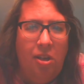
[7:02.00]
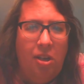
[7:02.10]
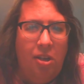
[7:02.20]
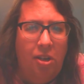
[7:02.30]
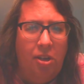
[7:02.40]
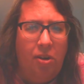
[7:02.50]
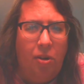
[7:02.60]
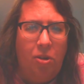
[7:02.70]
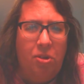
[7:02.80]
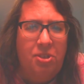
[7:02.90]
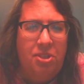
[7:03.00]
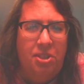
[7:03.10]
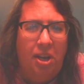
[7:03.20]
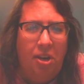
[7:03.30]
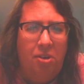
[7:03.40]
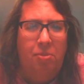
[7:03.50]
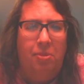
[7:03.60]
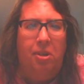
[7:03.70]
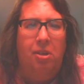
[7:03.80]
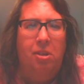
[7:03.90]
And they are all scared of
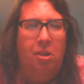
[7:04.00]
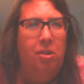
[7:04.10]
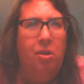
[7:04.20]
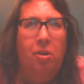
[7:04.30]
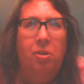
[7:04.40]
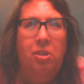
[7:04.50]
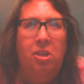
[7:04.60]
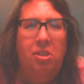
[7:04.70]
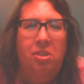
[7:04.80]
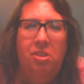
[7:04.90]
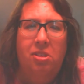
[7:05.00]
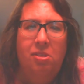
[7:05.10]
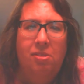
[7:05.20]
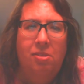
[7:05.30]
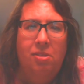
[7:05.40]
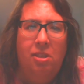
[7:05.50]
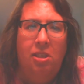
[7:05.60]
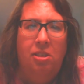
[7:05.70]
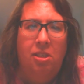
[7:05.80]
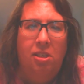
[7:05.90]
me, you know, all these
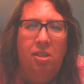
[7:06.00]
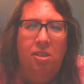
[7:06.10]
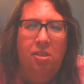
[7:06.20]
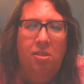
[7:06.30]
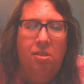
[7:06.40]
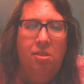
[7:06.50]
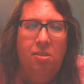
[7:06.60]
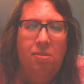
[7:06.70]
ETs,